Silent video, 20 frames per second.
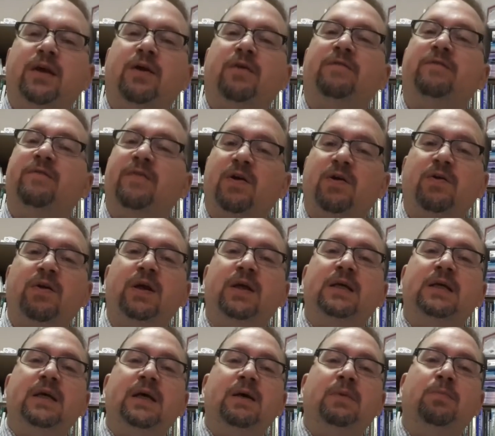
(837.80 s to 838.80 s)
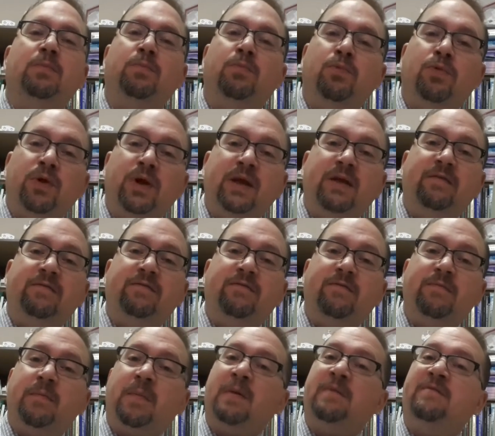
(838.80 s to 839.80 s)
their very
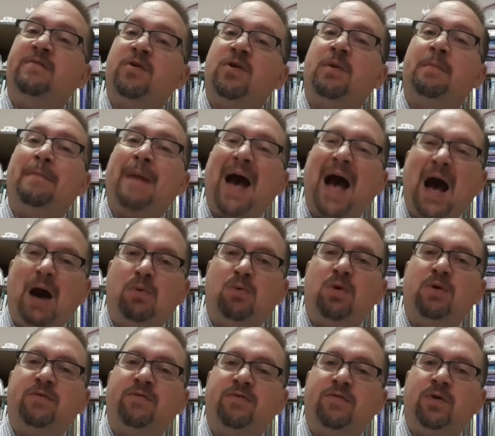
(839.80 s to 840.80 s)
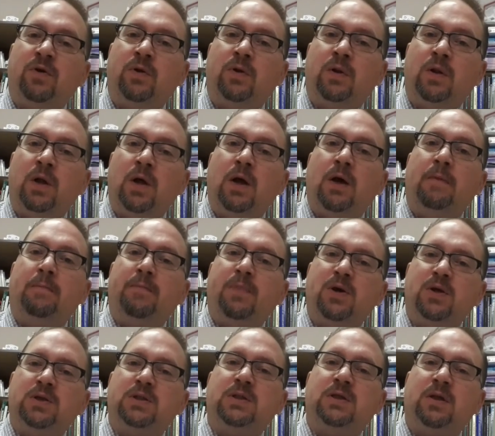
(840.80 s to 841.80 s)
brief but very powerful
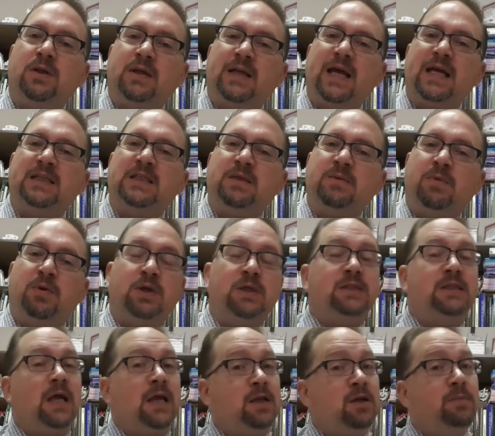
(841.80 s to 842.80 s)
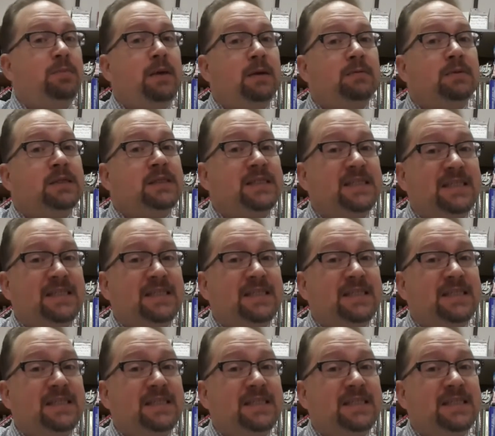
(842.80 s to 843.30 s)
personal testimonies, and you'll be able to